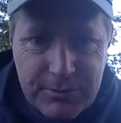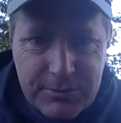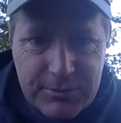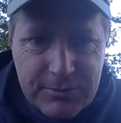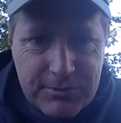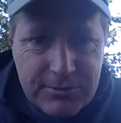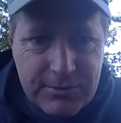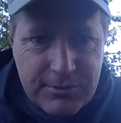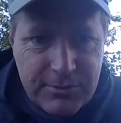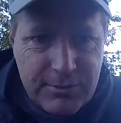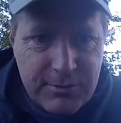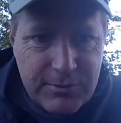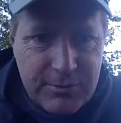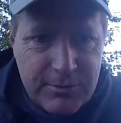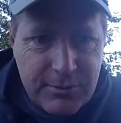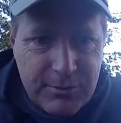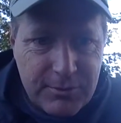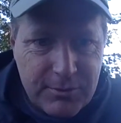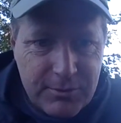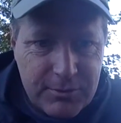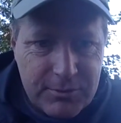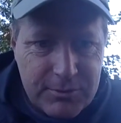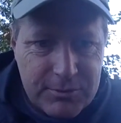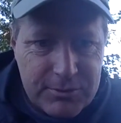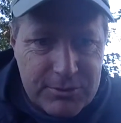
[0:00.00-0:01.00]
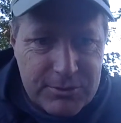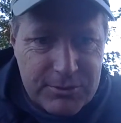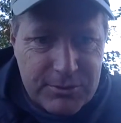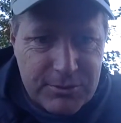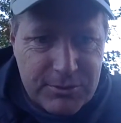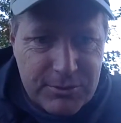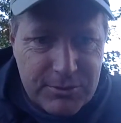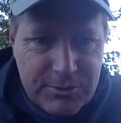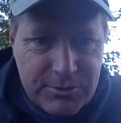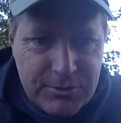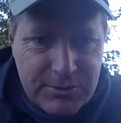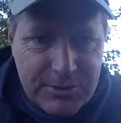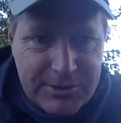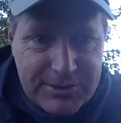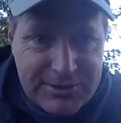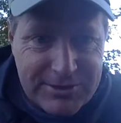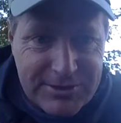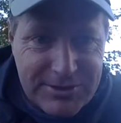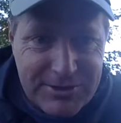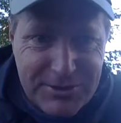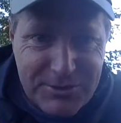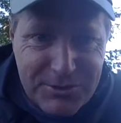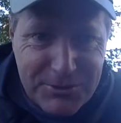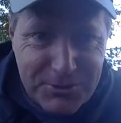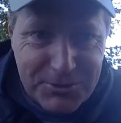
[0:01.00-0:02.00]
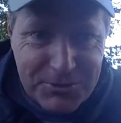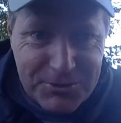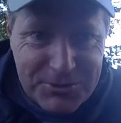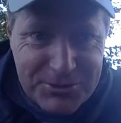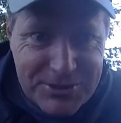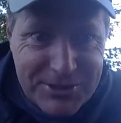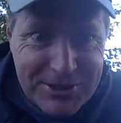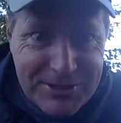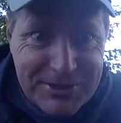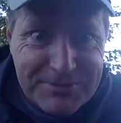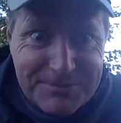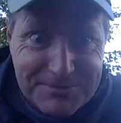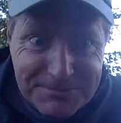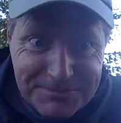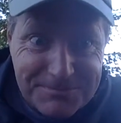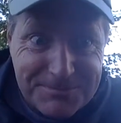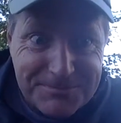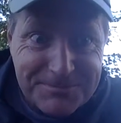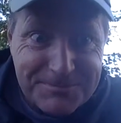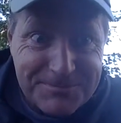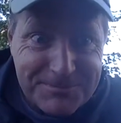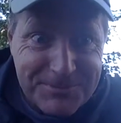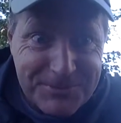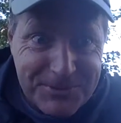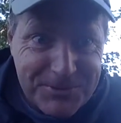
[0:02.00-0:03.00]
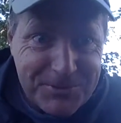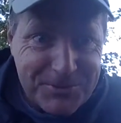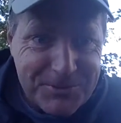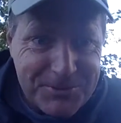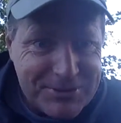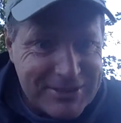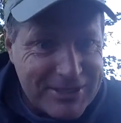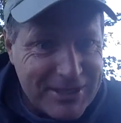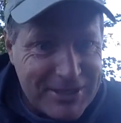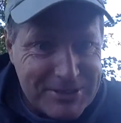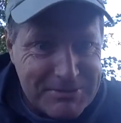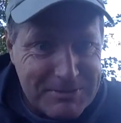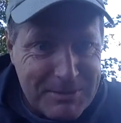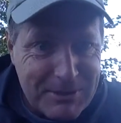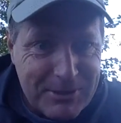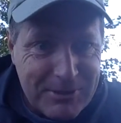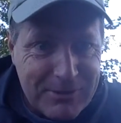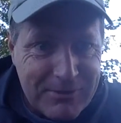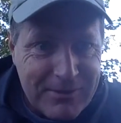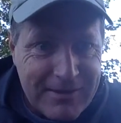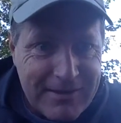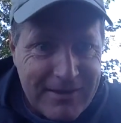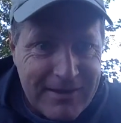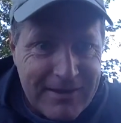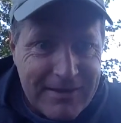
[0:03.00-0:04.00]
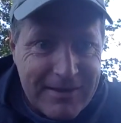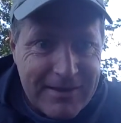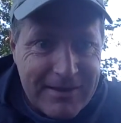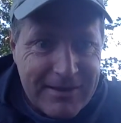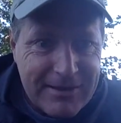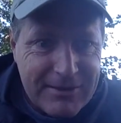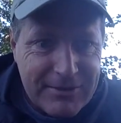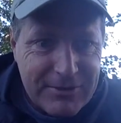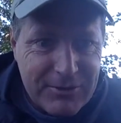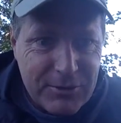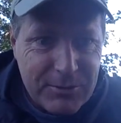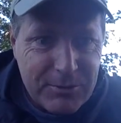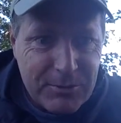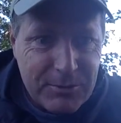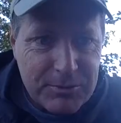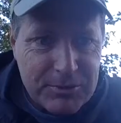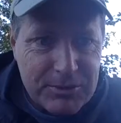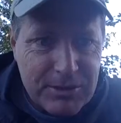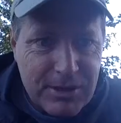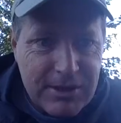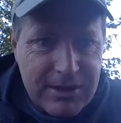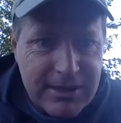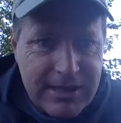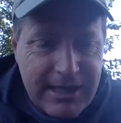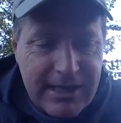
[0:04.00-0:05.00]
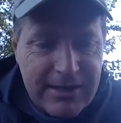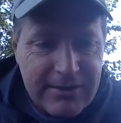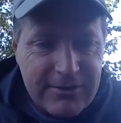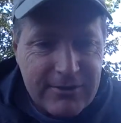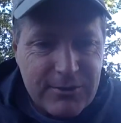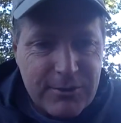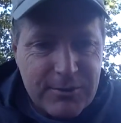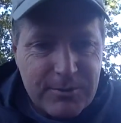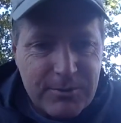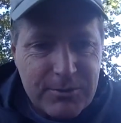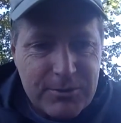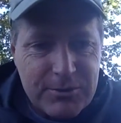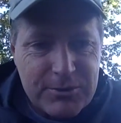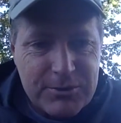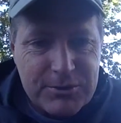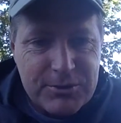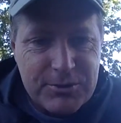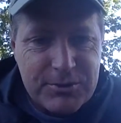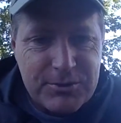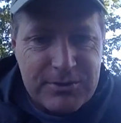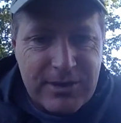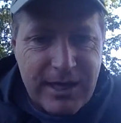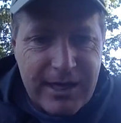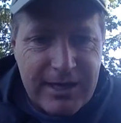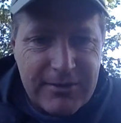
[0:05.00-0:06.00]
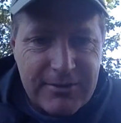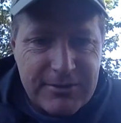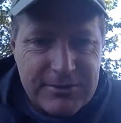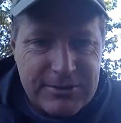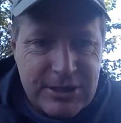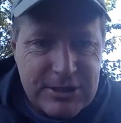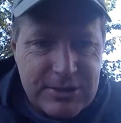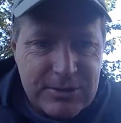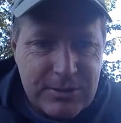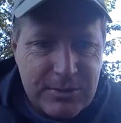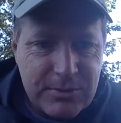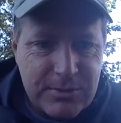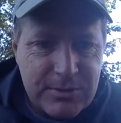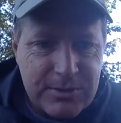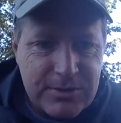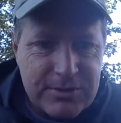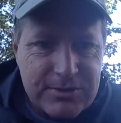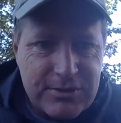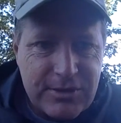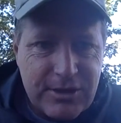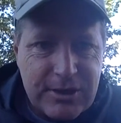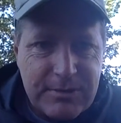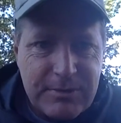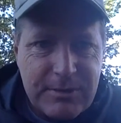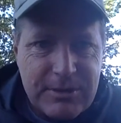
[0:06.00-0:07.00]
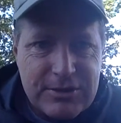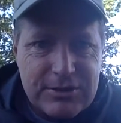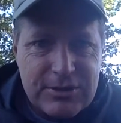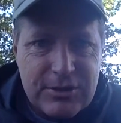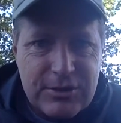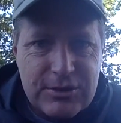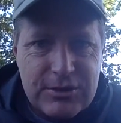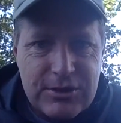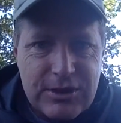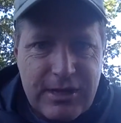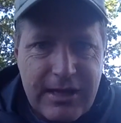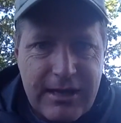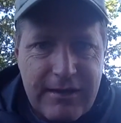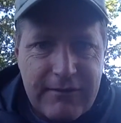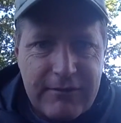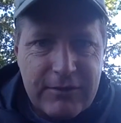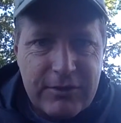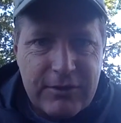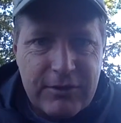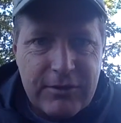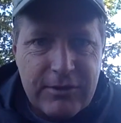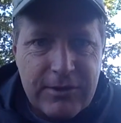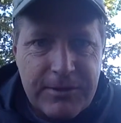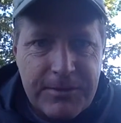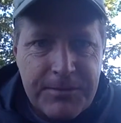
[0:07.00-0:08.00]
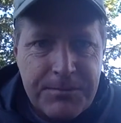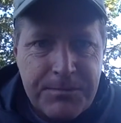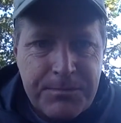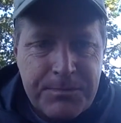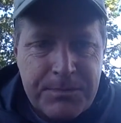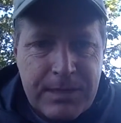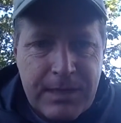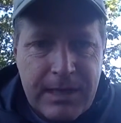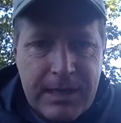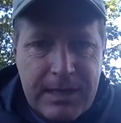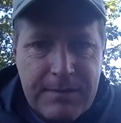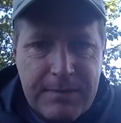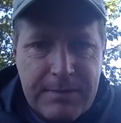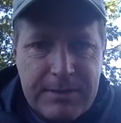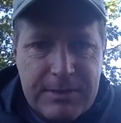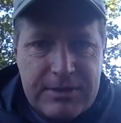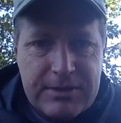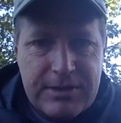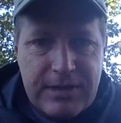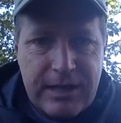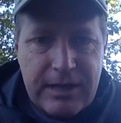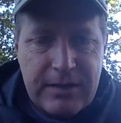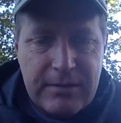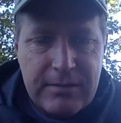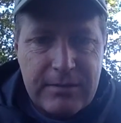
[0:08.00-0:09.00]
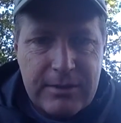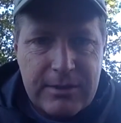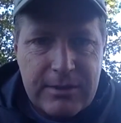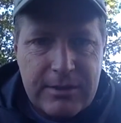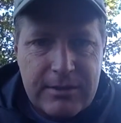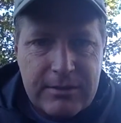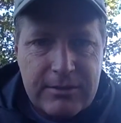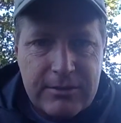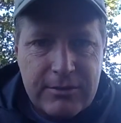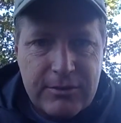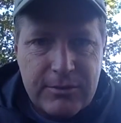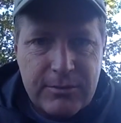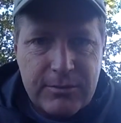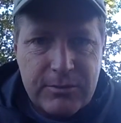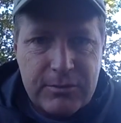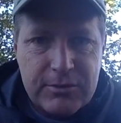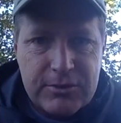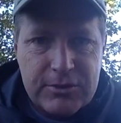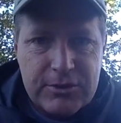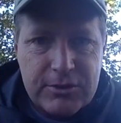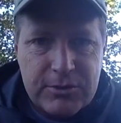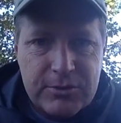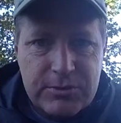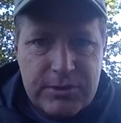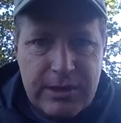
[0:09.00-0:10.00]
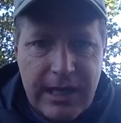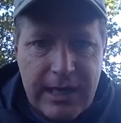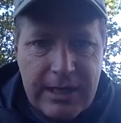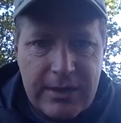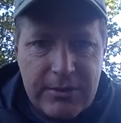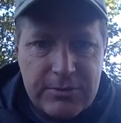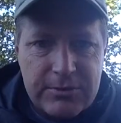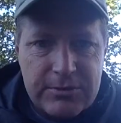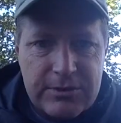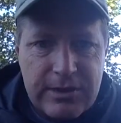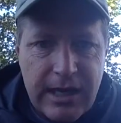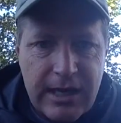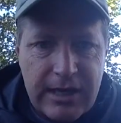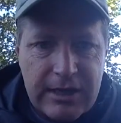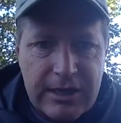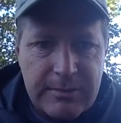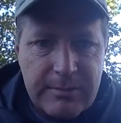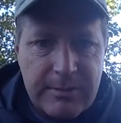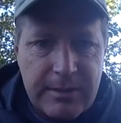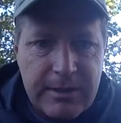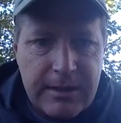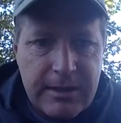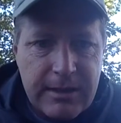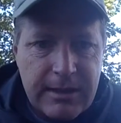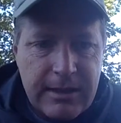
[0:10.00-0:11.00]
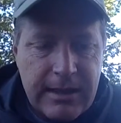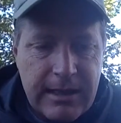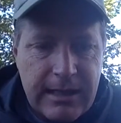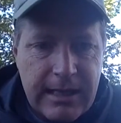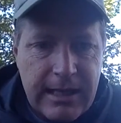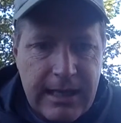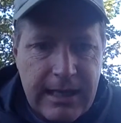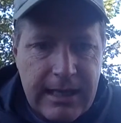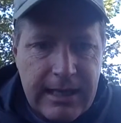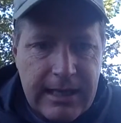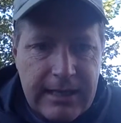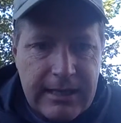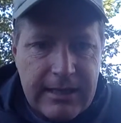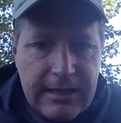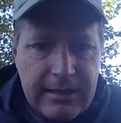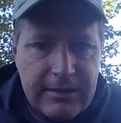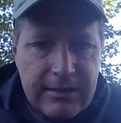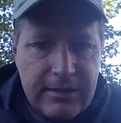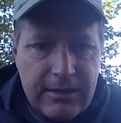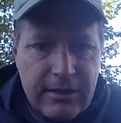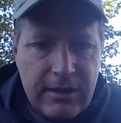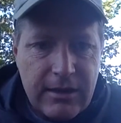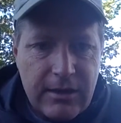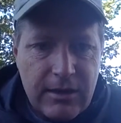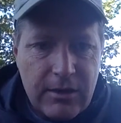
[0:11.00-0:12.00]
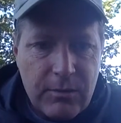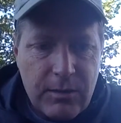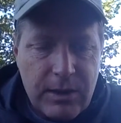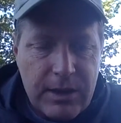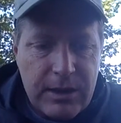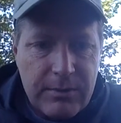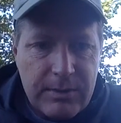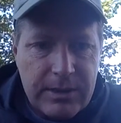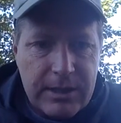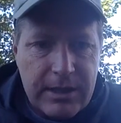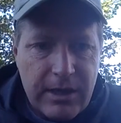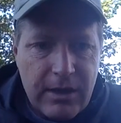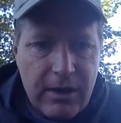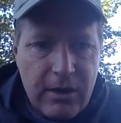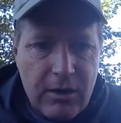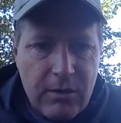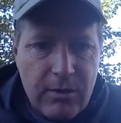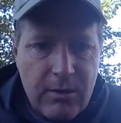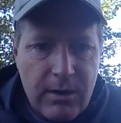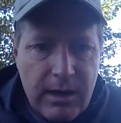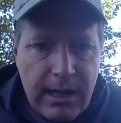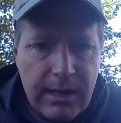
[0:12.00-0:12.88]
Numerals through. I said noodles. Noodles sounds better than numerals. Yeah, numerals through titles. That's what we're gonna talk about. So you should have your AP Stylebook numerals through titles document, and away we go.